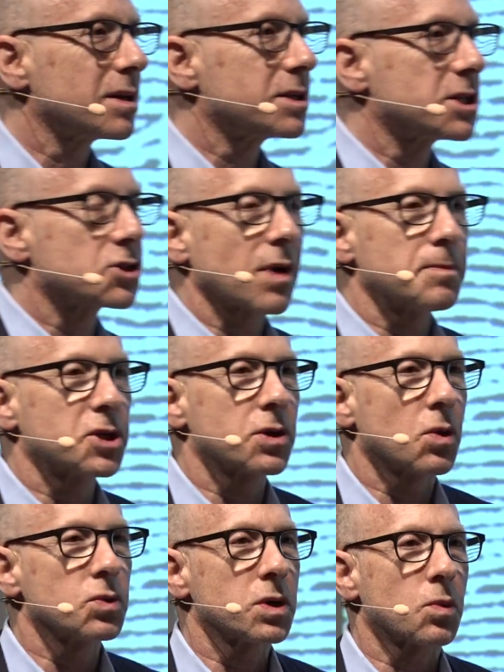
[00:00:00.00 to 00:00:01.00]

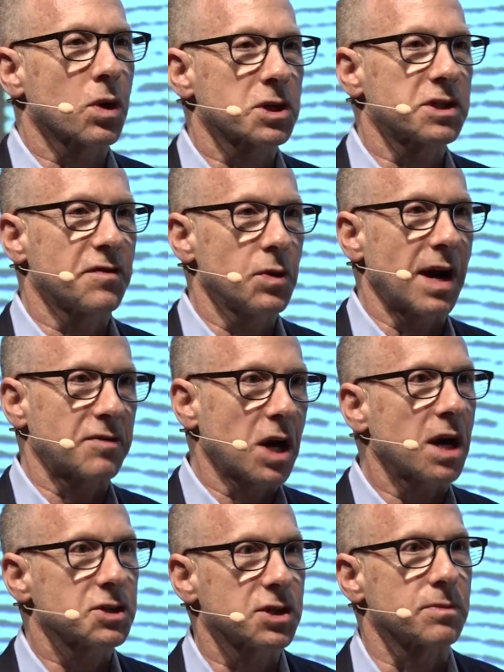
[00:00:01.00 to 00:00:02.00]
disruption only works if you have
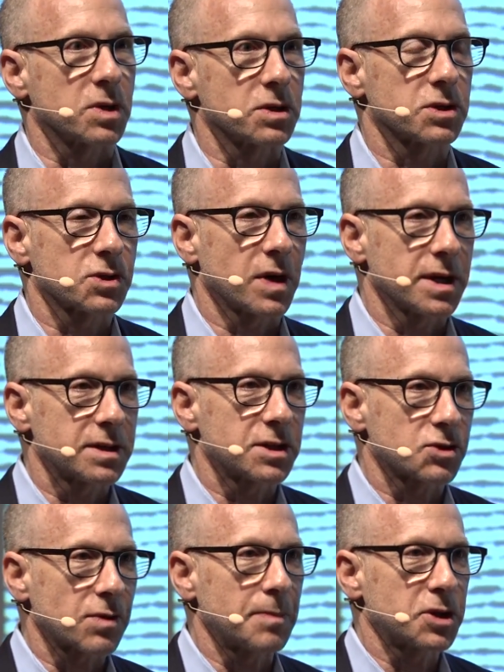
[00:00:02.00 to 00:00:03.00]
customers, right?
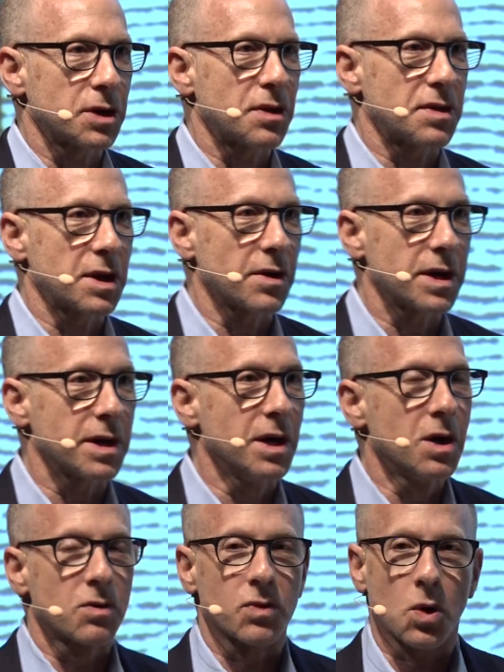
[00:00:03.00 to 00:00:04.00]
Disruption theory
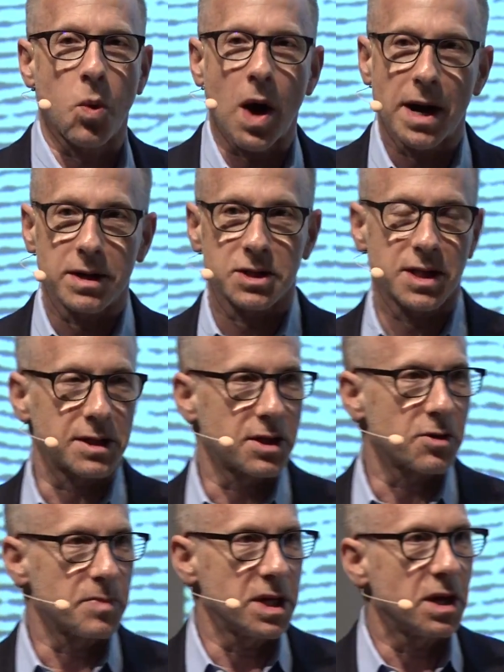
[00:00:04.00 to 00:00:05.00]
requires that
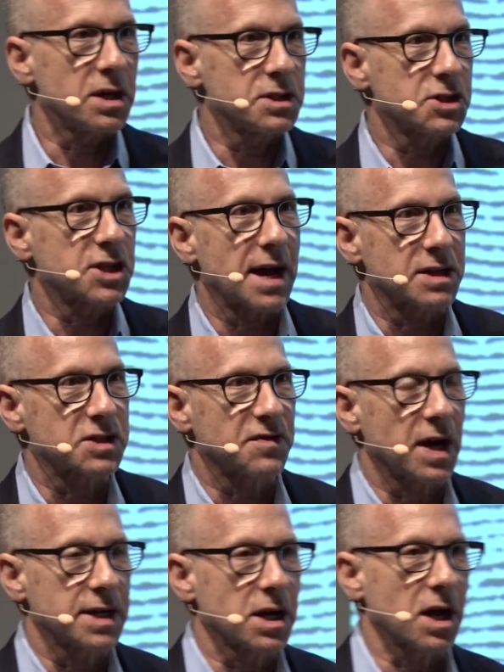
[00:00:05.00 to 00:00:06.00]
there be
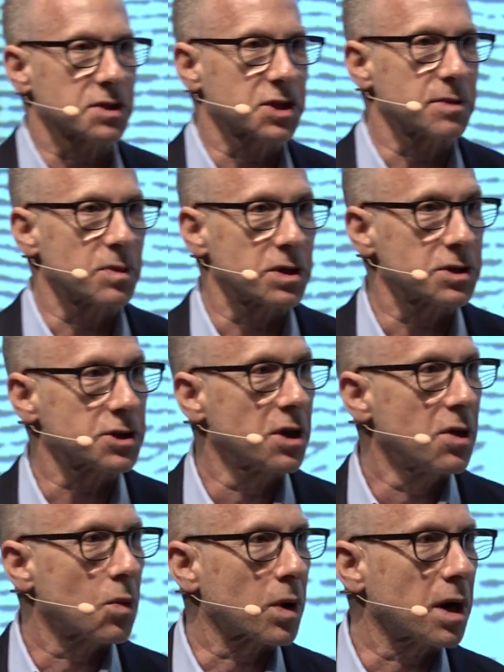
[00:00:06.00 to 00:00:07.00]
unsatisfied customers
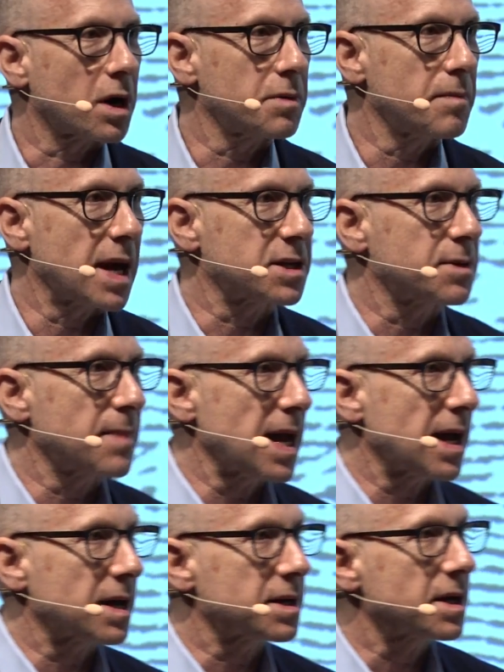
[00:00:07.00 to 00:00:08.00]
or unmet
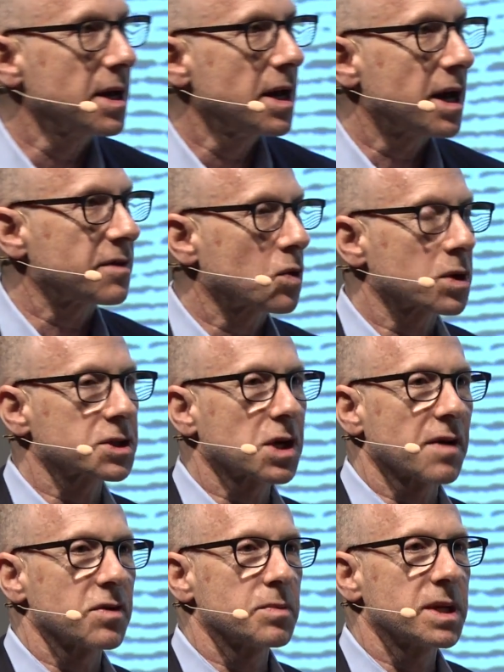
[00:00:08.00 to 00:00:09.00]
demand. And of course,
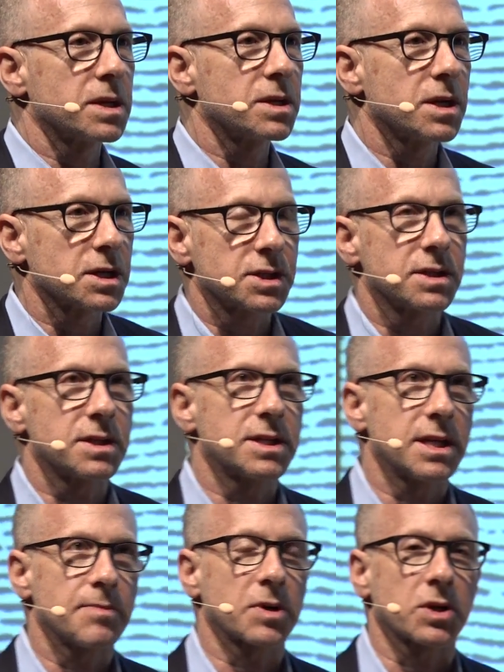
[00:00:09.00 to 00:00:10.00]
government doesn't
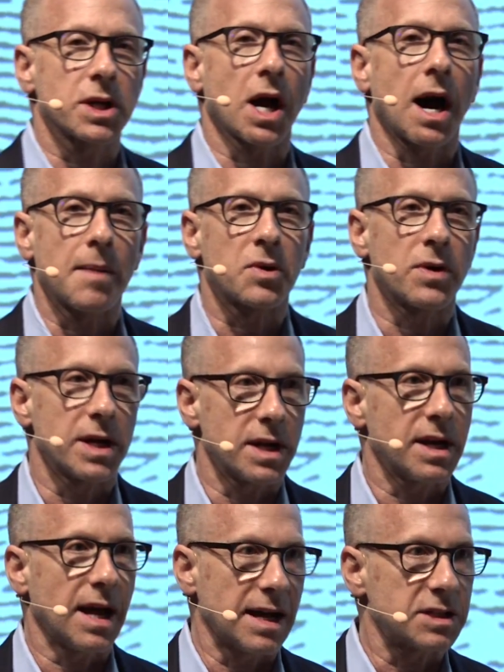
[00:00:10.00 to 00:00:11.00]
typically
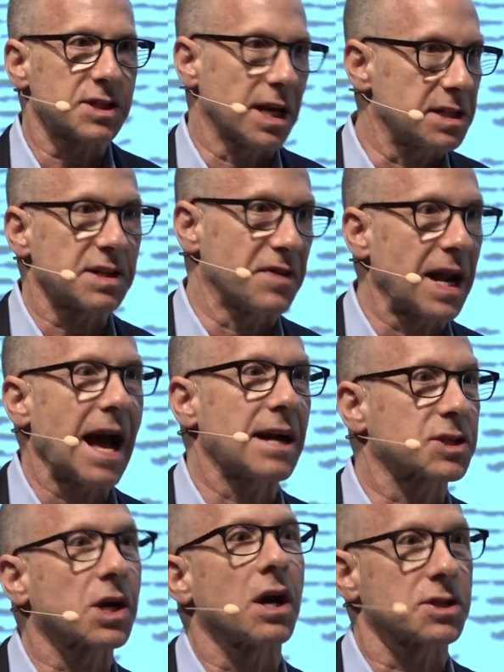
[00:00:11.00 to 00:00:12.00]
operate as if it
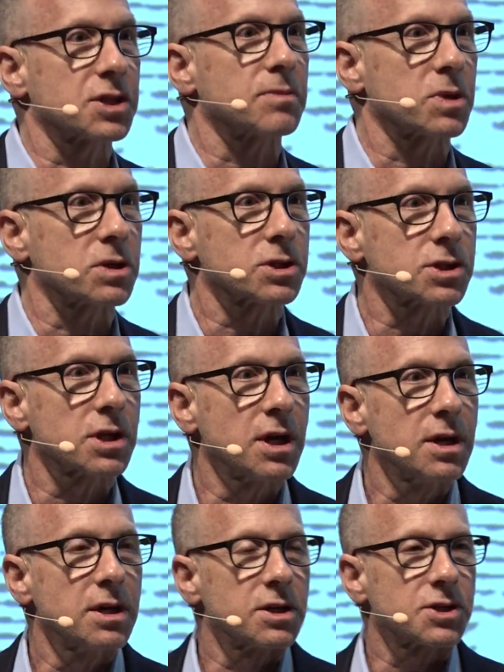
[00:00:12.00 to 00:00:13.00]
has customers.
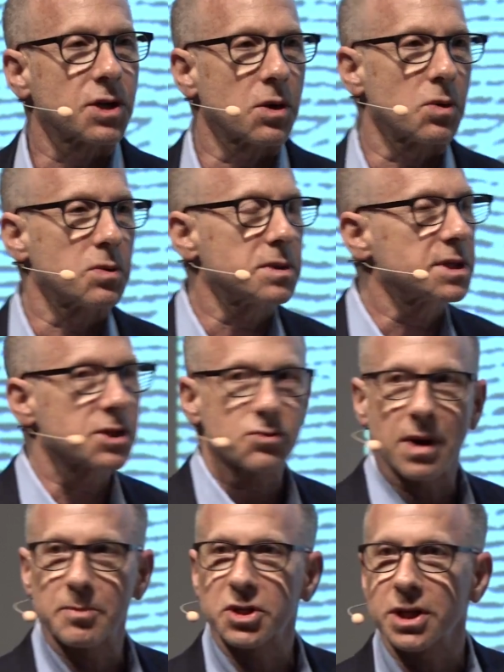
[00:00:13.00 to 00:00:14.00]
So
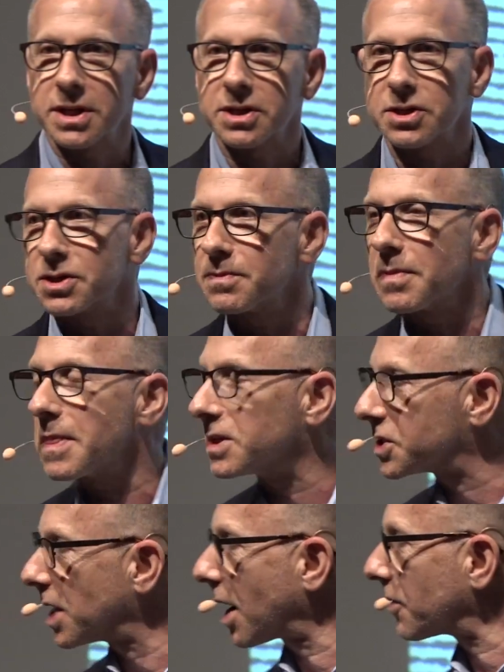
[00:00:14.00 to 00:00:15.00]
disruption is
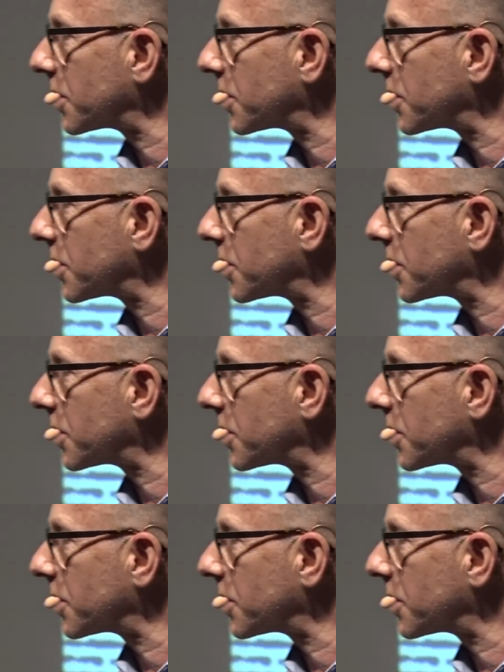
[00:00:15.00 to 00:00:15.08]
not